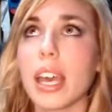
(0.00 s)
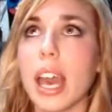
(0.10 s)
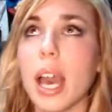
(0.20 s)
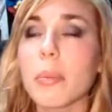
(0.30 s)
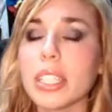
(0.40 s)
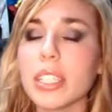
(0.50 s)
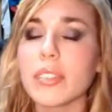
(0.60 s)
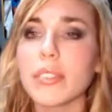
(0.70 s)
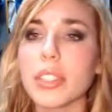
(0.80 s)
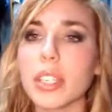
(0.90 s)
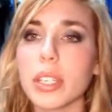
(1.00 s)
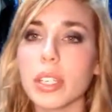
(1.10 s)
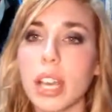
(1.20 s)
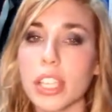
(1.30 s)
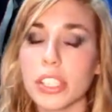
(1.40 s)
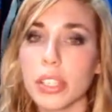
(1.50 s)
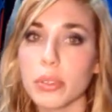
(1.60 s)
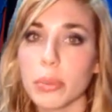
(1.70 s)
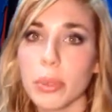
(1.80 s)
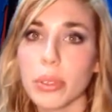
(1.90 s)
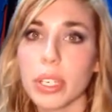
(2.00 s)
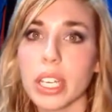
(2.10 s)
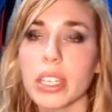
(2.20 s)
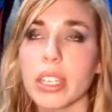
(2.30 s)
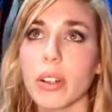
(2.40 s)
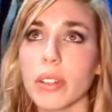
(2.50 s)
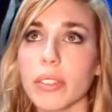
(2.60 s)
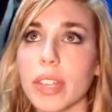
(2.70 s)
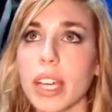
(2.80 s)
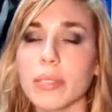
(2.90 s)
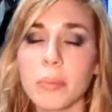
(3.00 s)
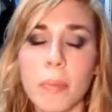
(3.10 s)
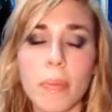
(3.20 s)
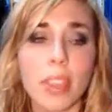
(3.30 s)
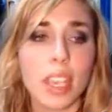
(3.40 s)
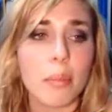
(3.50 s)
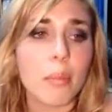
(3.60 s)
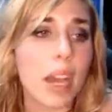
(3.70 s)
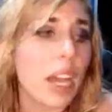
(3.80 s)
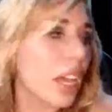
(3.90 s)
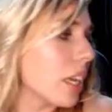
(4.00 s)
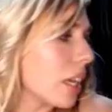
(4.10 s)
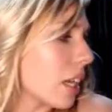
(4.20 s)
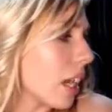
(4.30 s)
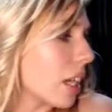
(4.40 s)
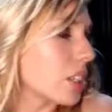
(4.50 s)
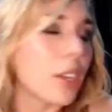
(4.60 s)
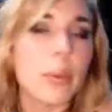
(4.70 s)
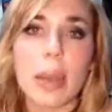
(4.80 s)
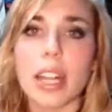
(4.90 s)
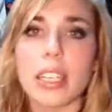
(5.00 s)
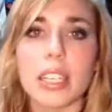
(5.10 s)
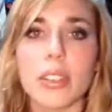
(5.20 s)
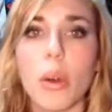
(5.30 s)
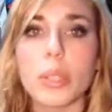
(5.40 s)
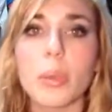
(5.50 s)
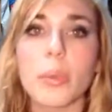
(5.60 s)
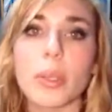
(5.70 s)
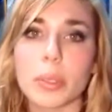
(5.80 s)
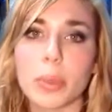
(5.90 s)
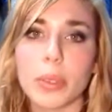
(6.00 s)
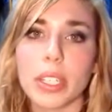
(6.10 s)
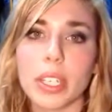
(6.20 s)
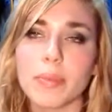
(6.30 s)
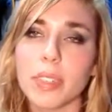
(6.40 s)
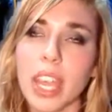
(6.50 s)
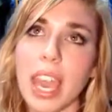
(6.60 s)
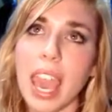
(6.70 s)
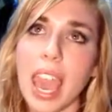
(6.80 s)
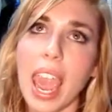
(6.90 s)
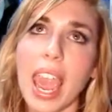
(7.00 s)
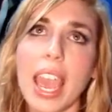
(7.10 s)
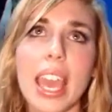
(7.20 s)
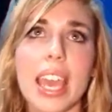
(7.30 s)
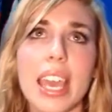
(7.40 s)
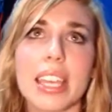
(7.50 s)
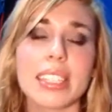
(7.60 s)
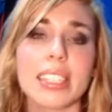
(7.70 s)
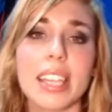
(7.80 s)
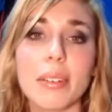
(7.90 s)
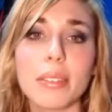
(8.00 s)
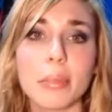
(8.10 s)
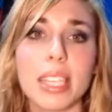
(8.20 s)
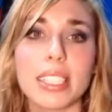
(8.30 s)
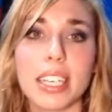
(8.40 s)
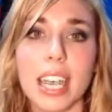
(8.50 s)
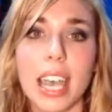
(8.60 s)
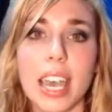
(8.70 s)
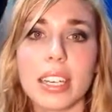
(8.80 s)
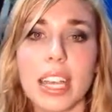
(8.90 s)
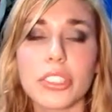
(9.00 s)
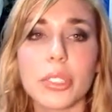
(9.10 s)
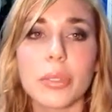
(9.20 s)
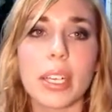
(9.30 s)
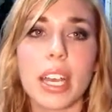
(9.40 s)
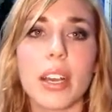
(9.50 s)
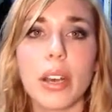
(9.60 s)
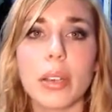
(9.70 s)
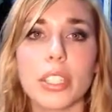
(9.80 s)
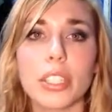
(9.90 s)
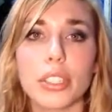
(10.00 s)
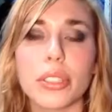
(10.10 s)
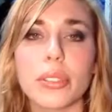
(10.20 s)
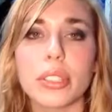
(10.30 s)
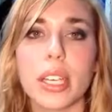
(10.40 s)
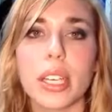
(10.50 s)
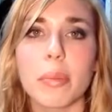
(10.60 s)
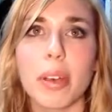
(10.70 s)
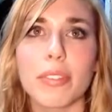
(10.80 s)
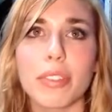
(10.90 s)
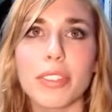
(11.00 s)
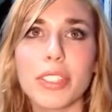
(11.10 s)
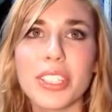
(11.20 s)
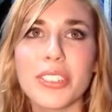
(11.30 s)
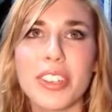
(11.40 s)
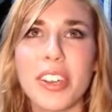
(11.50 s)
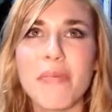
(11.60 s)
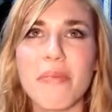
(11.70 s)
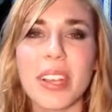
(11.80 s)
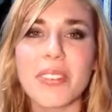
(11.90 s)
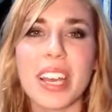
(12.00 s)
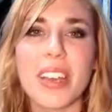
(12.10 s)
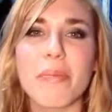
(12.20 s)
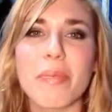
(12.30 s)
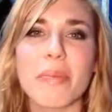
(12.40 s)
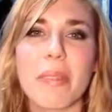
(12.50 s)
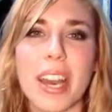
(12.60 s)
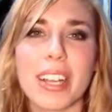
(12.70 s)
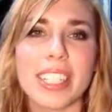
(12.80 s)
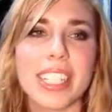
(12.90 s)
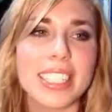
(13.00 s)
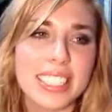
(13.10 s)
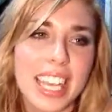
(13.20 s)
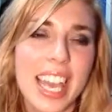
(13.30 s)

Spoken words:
how many of the eyeshadows were broken and all of that. my eyeshadow palette, only one was broken. And that was amazing. And actually right now I'm going to show you some of the footage from right when I opened my palette.